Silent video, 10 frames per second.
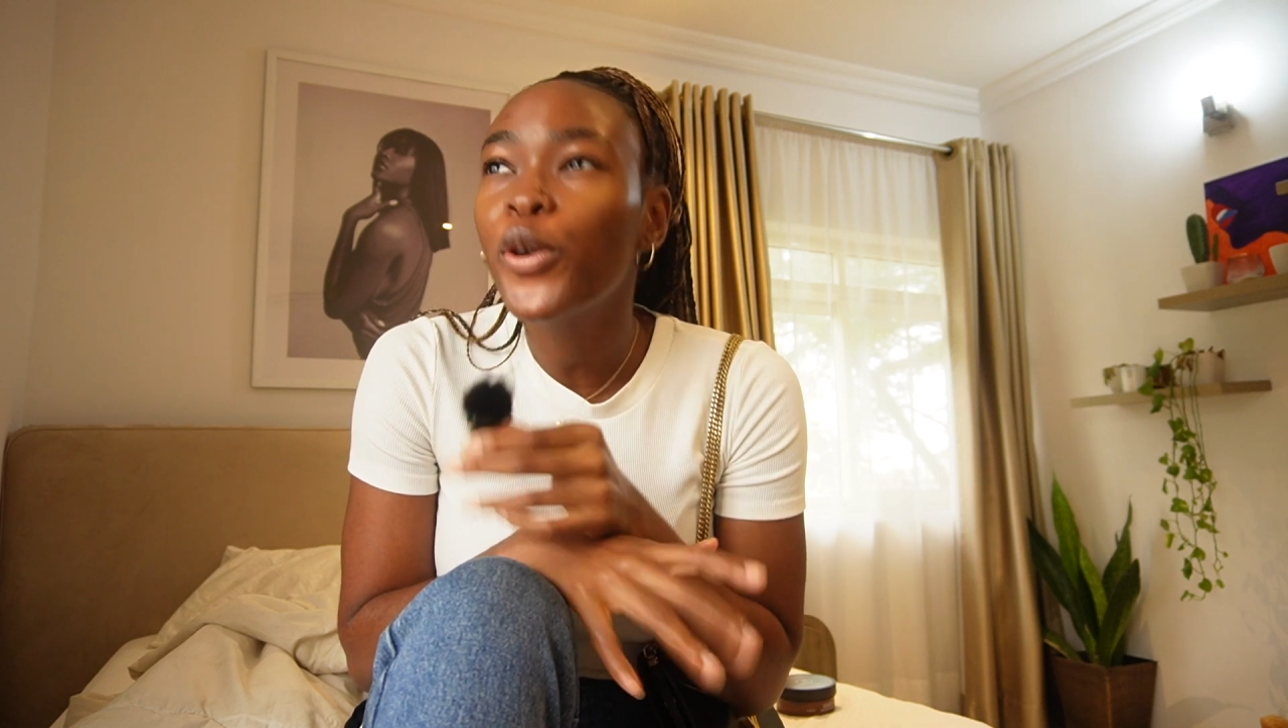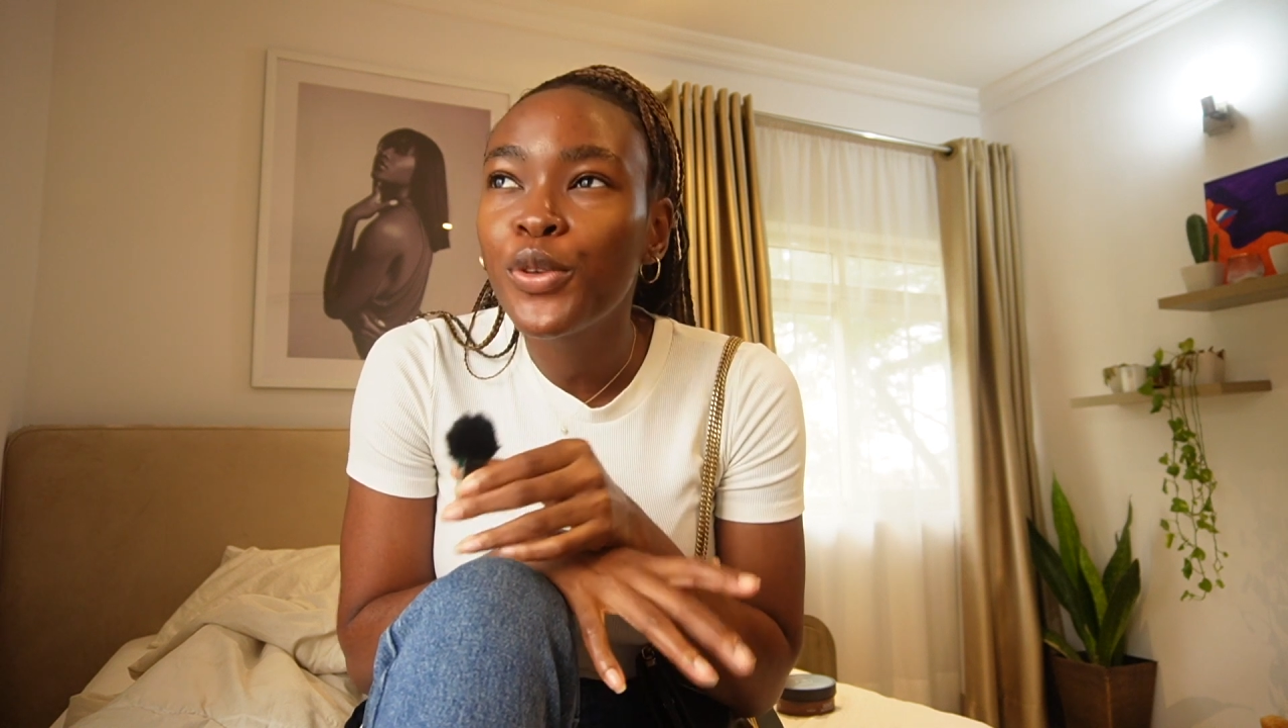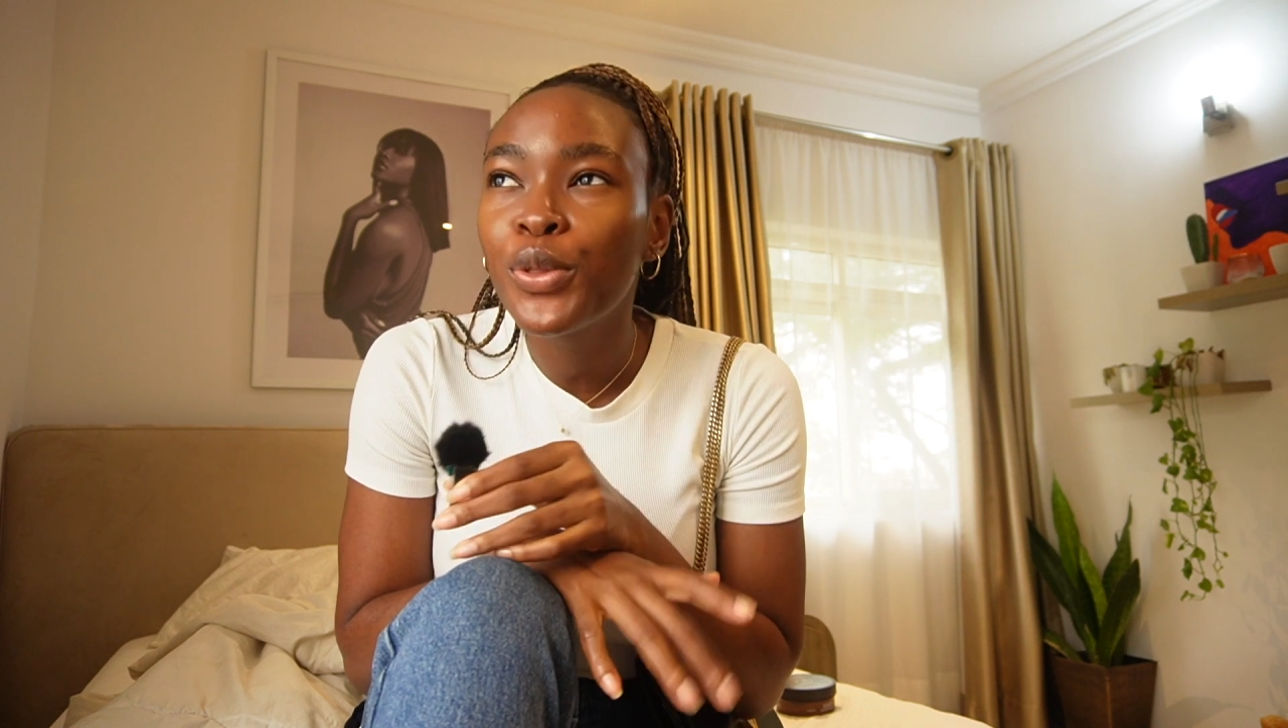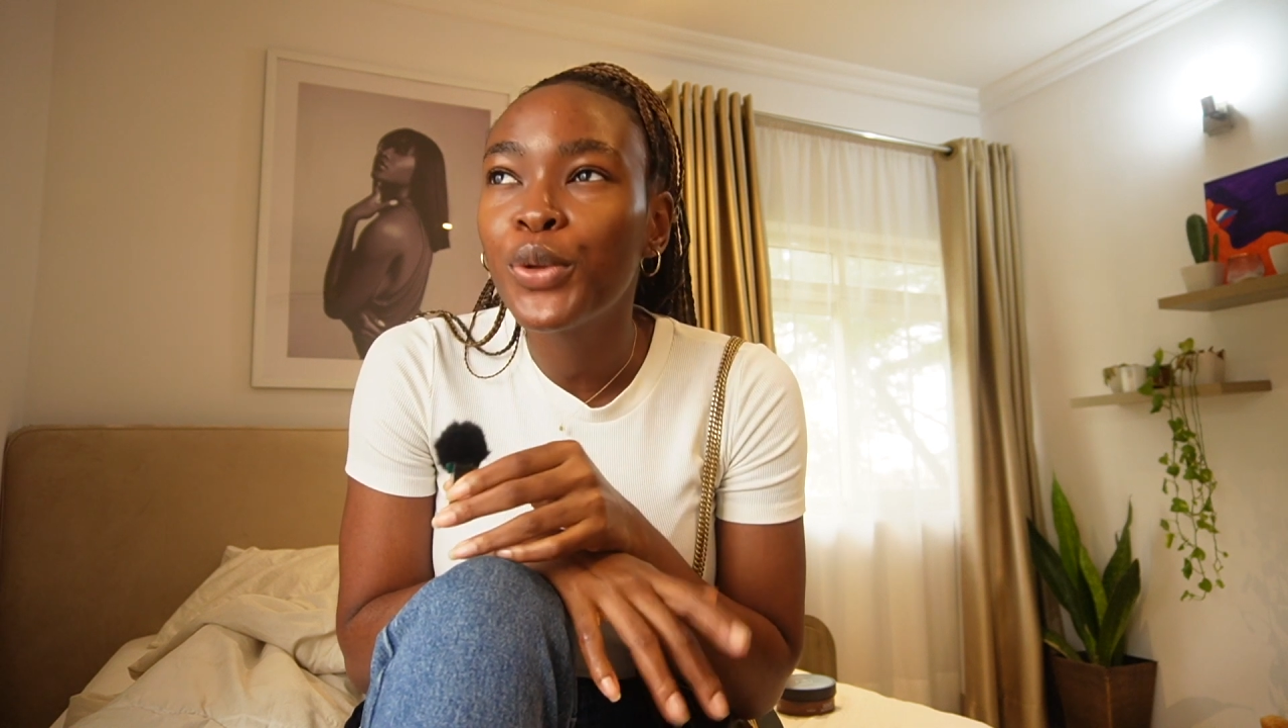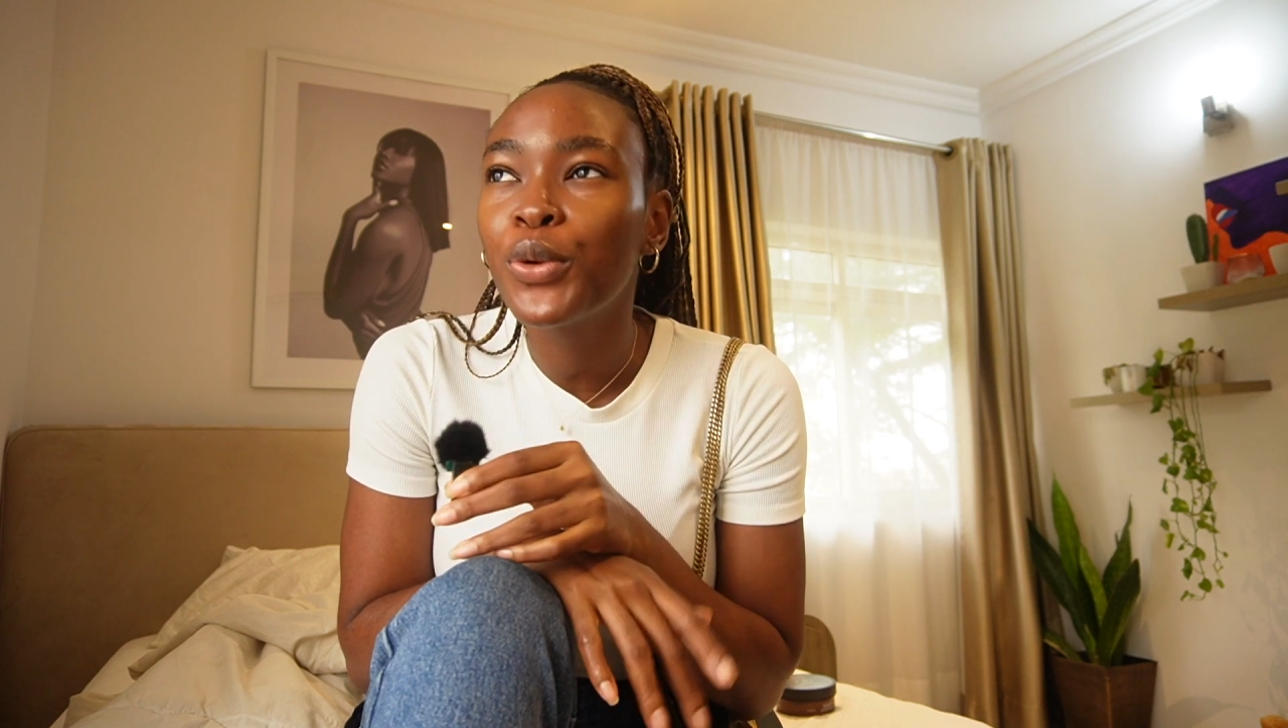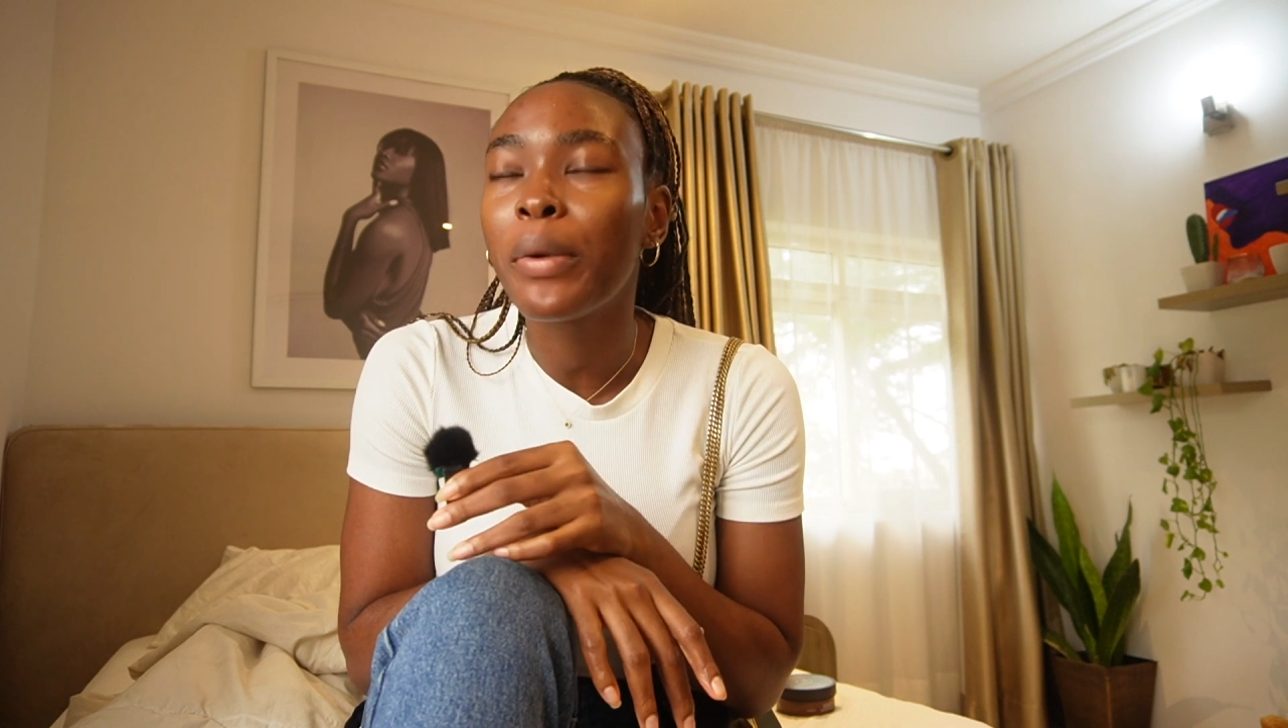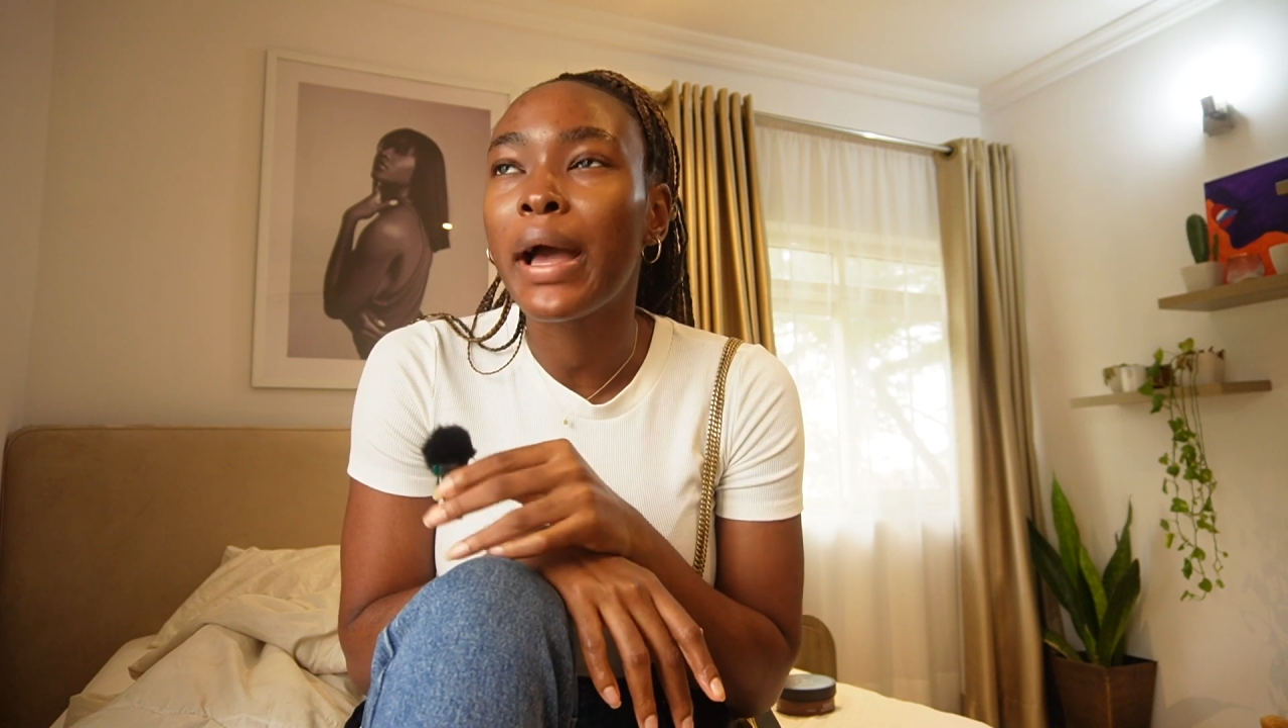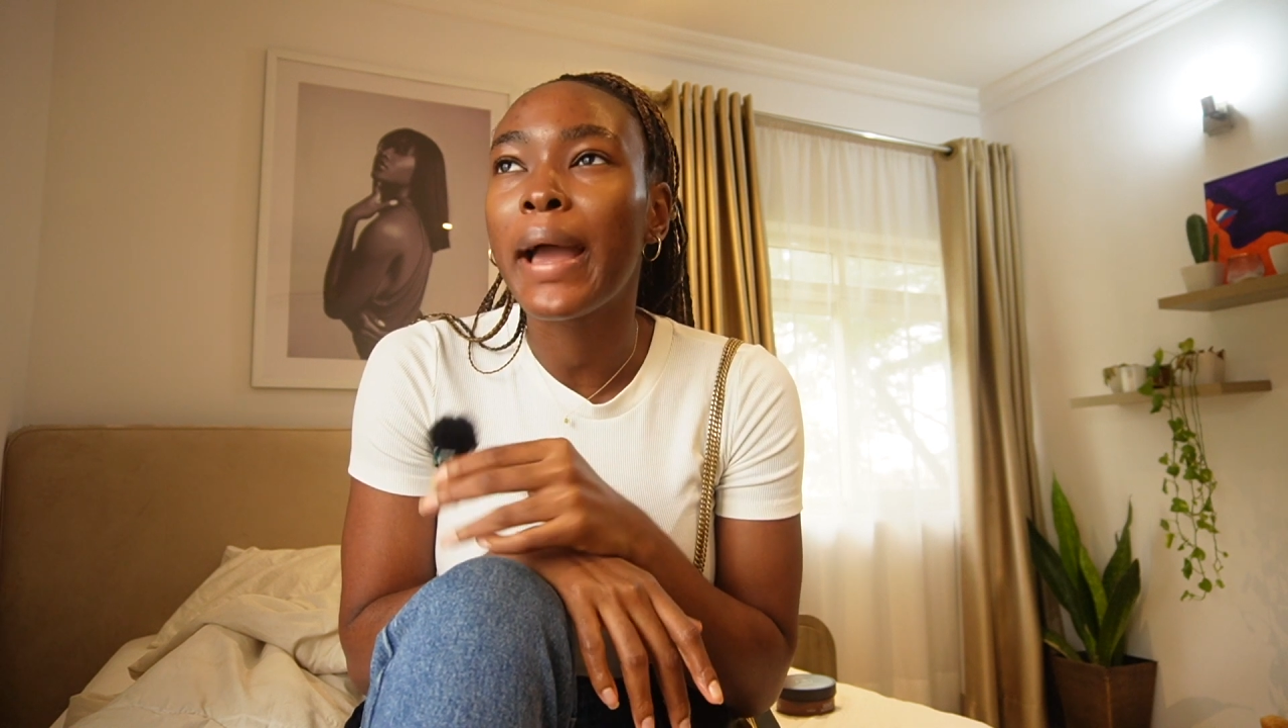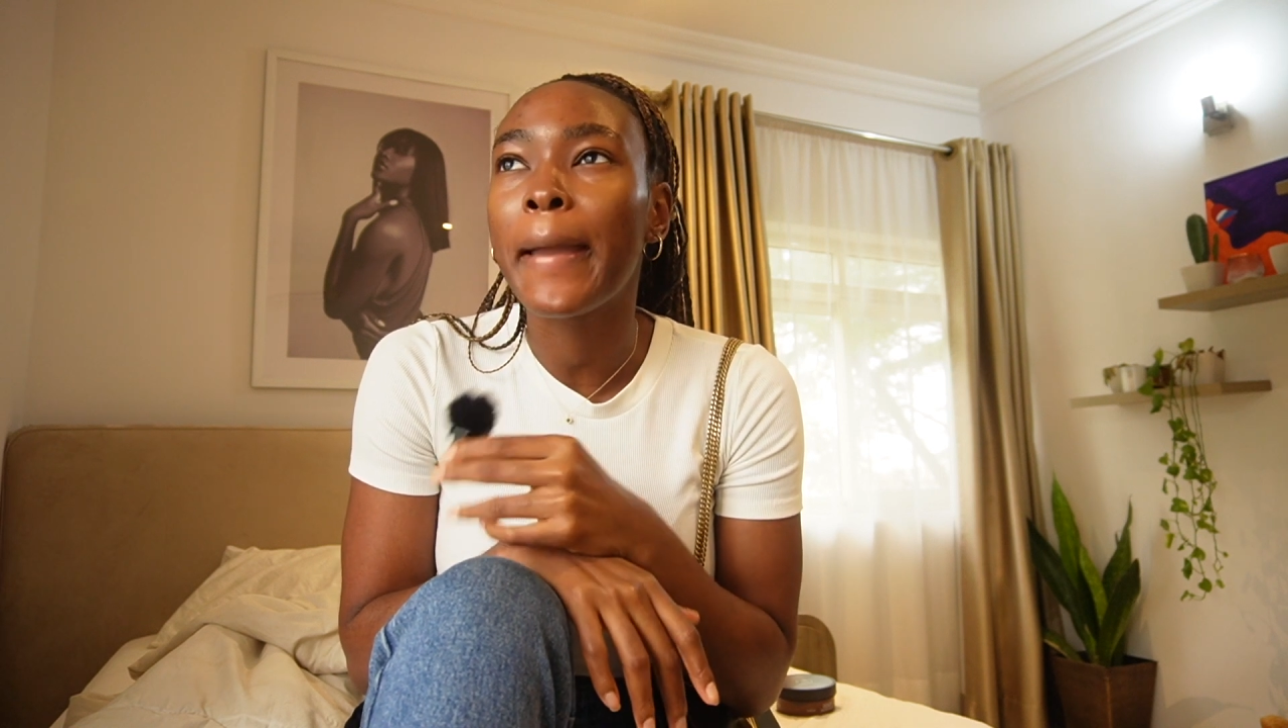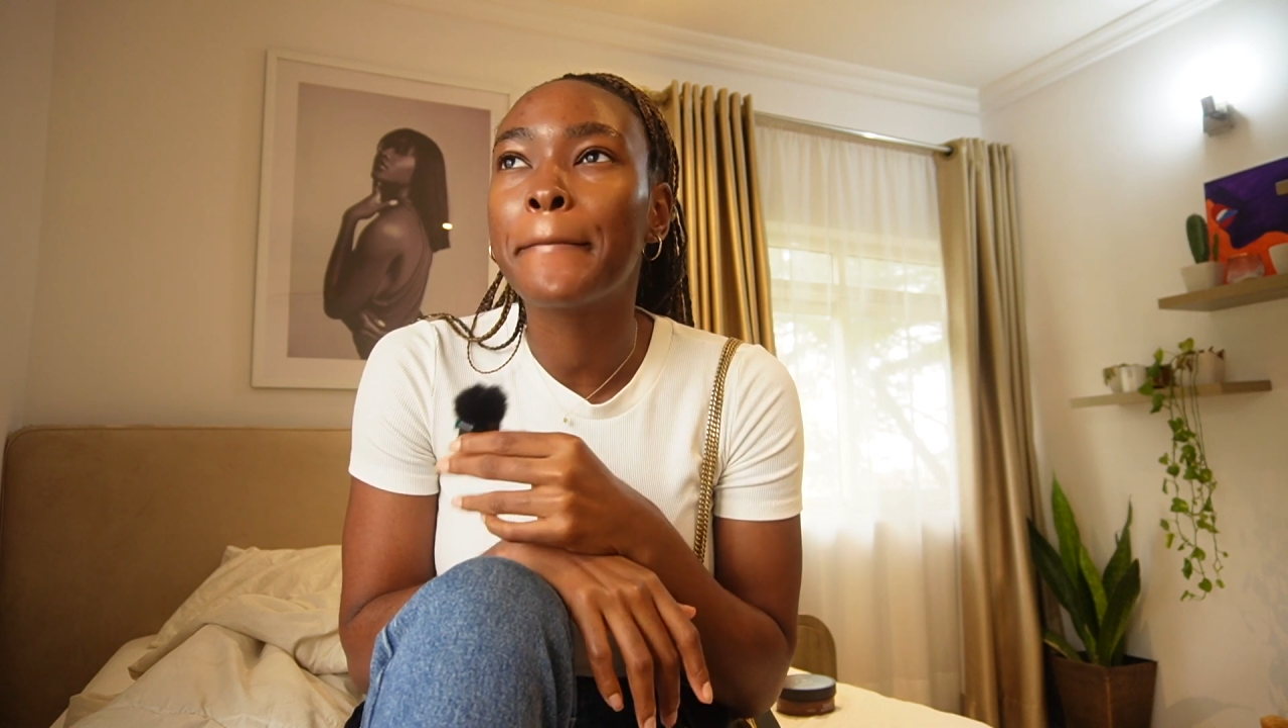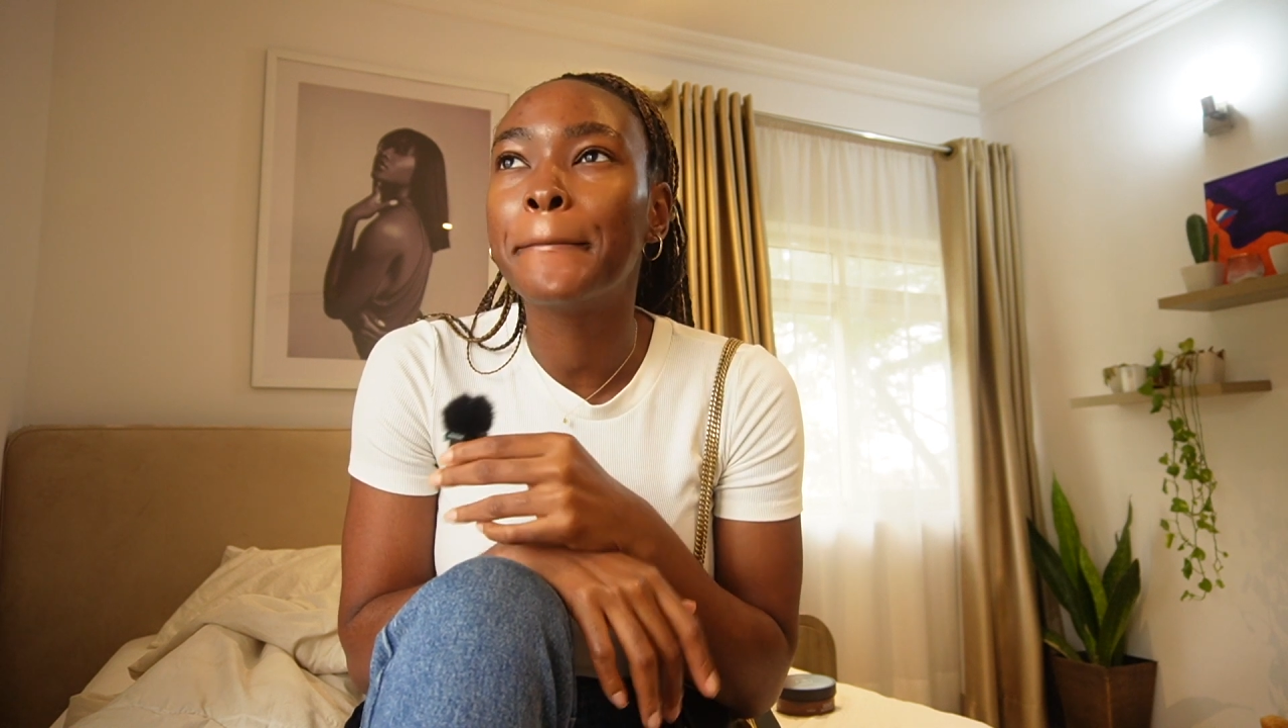you through my